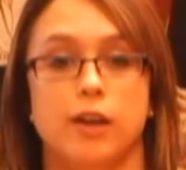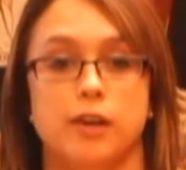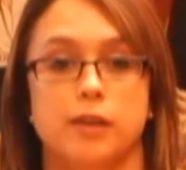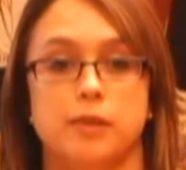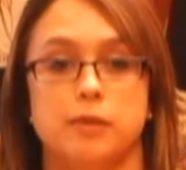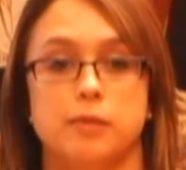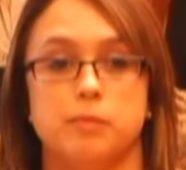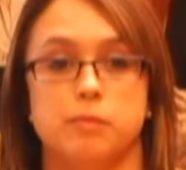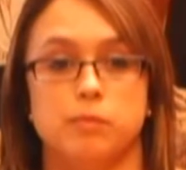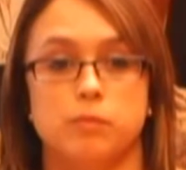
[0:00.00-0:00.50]

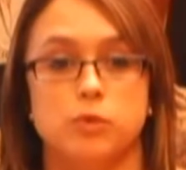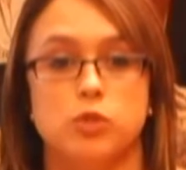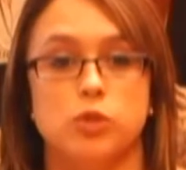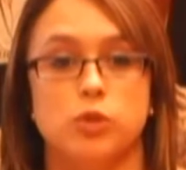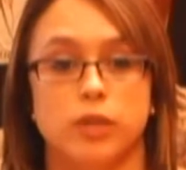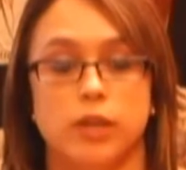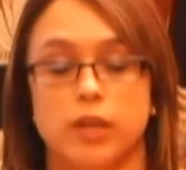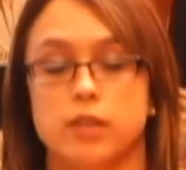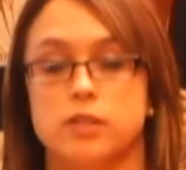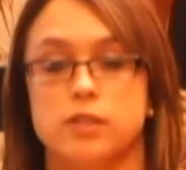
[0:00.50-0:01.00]
Um,
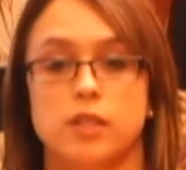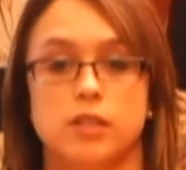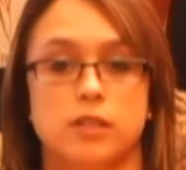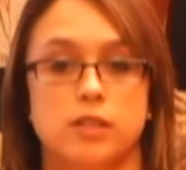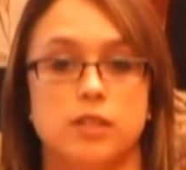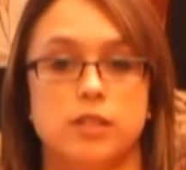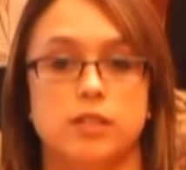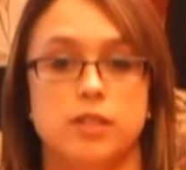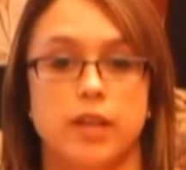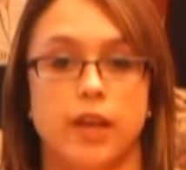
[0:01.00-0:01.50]
so yes, they
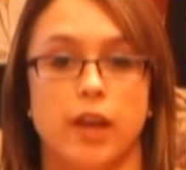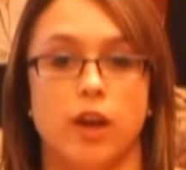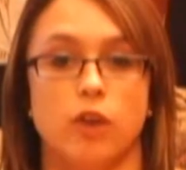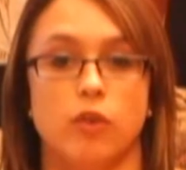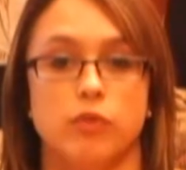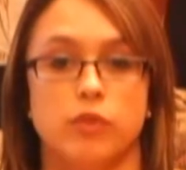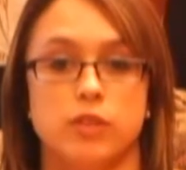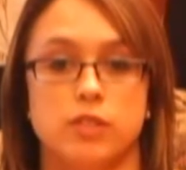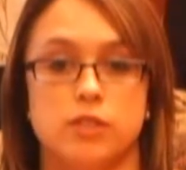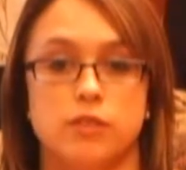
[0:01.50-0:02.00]
did take
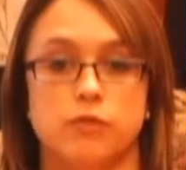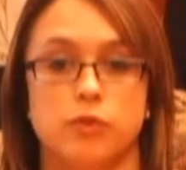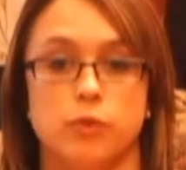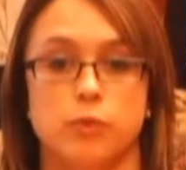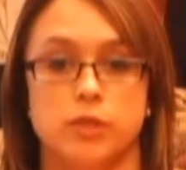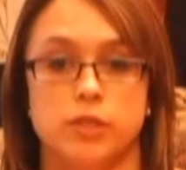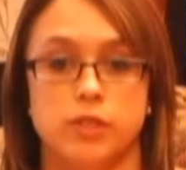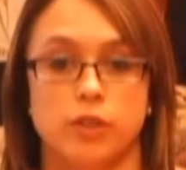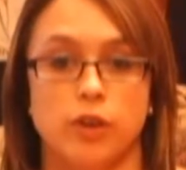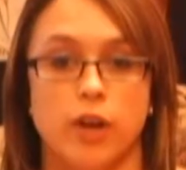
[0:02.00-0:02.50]
care of it as if
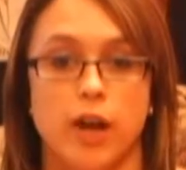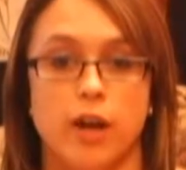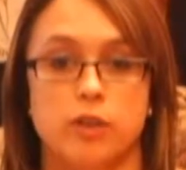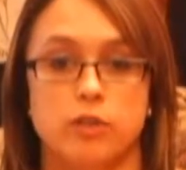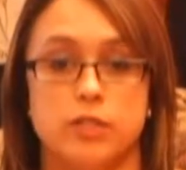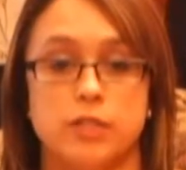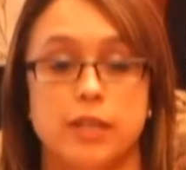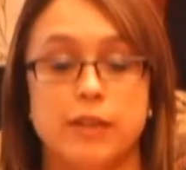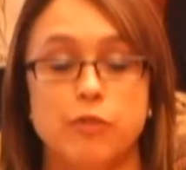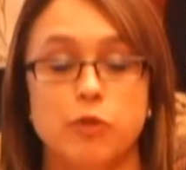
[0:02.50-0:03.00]
it was their
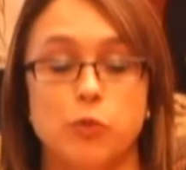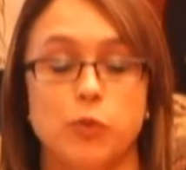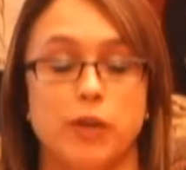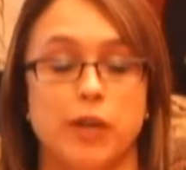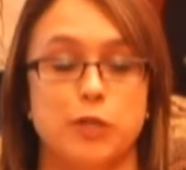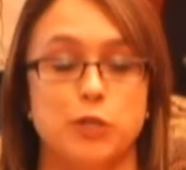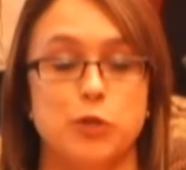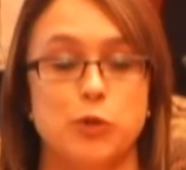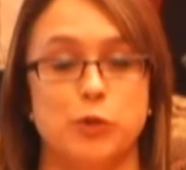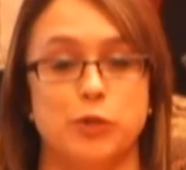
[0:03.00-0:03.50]
house. And even
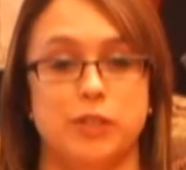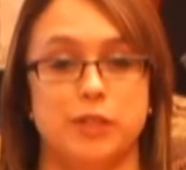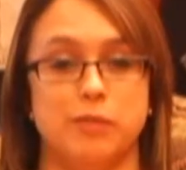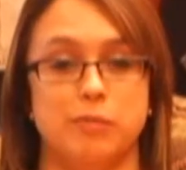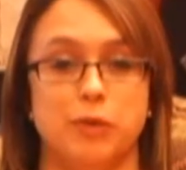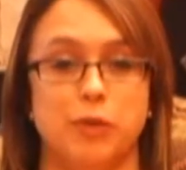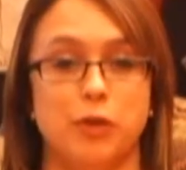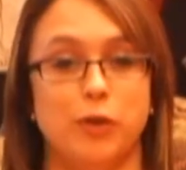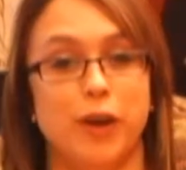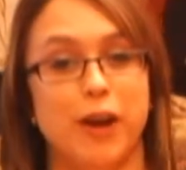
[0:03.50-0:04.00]
when I told
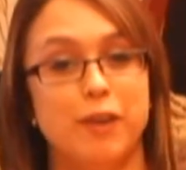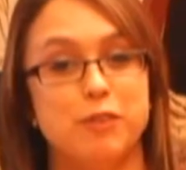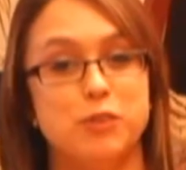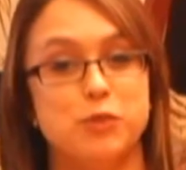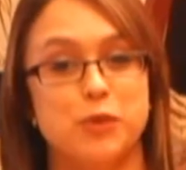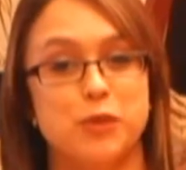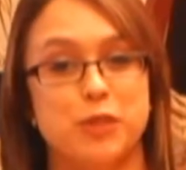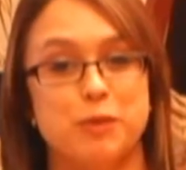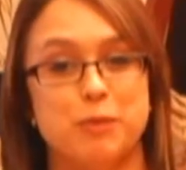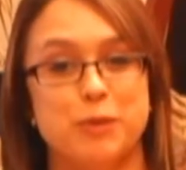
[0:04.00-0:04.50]
them, you don't have
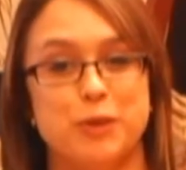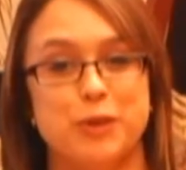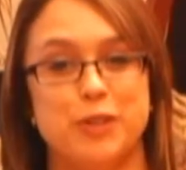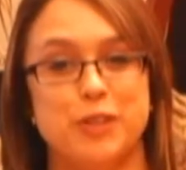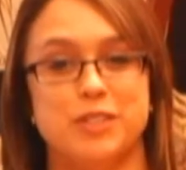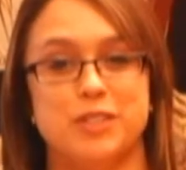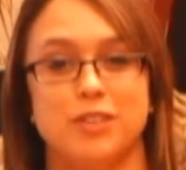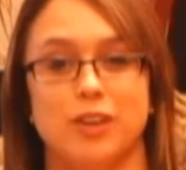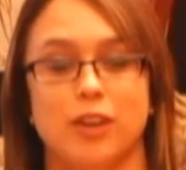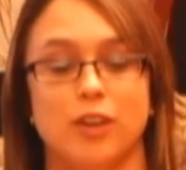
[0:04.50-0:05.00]
to wear the
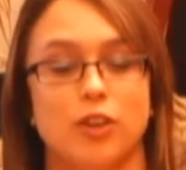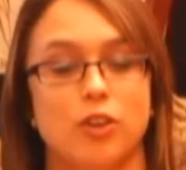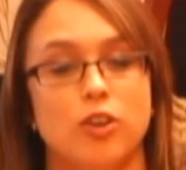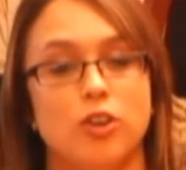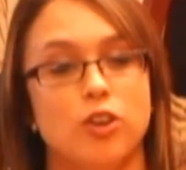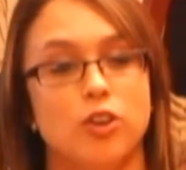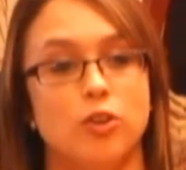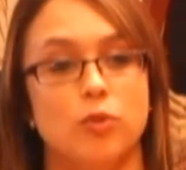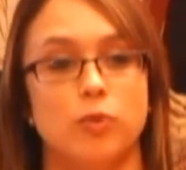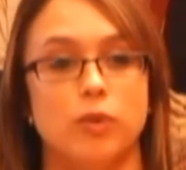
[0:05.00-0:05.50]
booties, they're like, no,
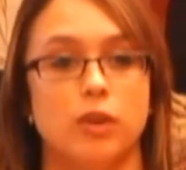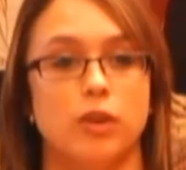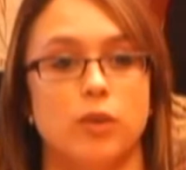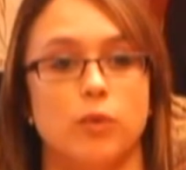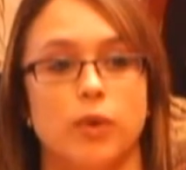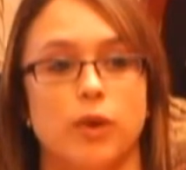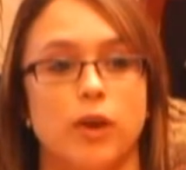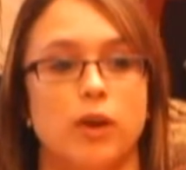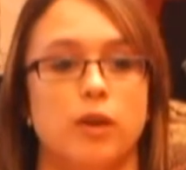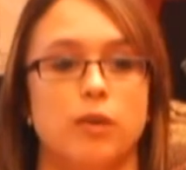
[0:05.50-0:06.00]
no, no, we're
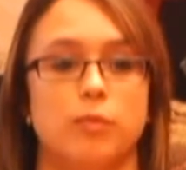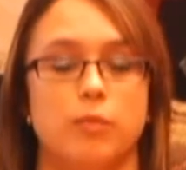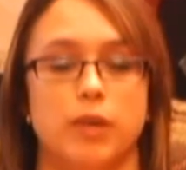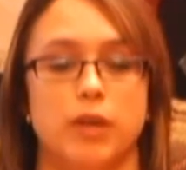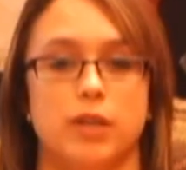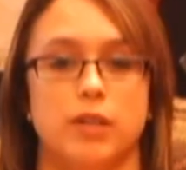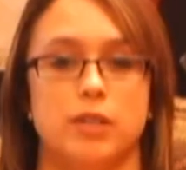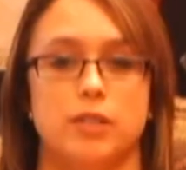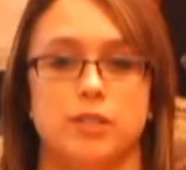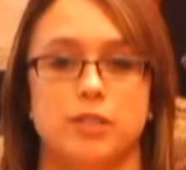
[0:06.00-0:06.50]
gonna wear them
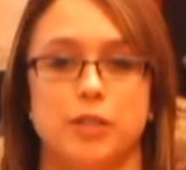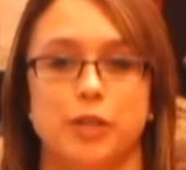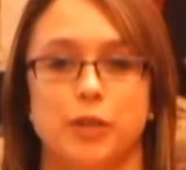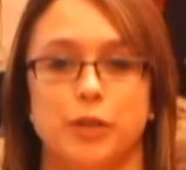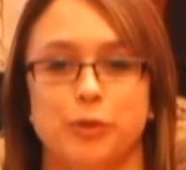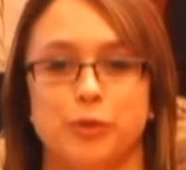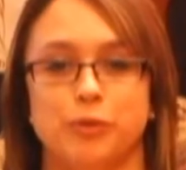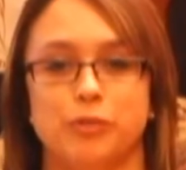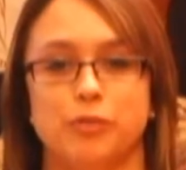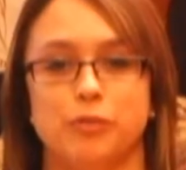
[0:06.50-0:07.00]
because, you
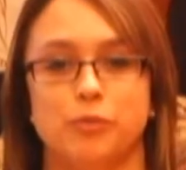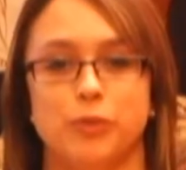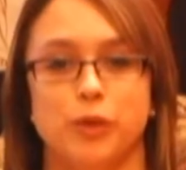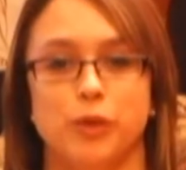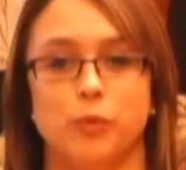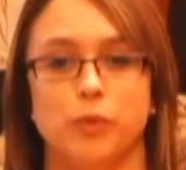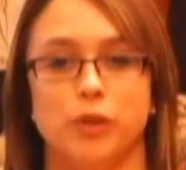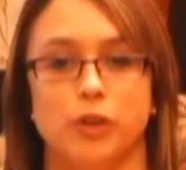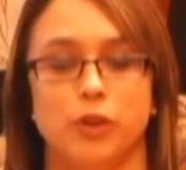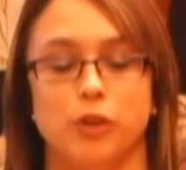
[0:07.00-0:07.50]
know, we
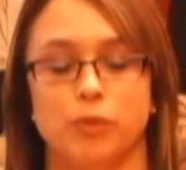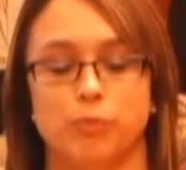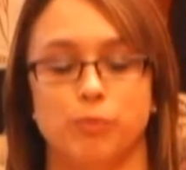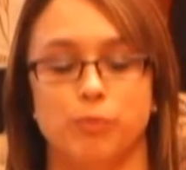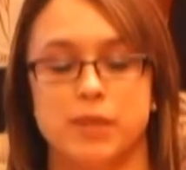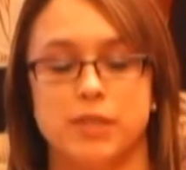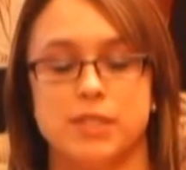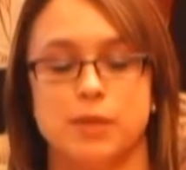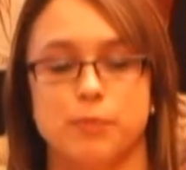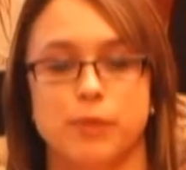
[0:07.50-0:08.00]
don't wanna hurt,
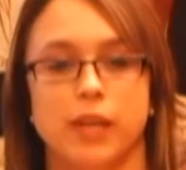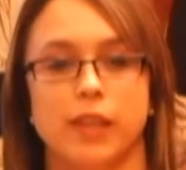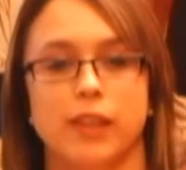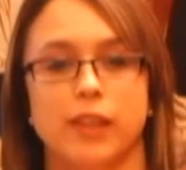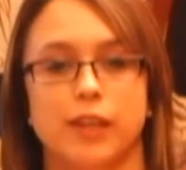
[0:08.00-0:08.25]
mess up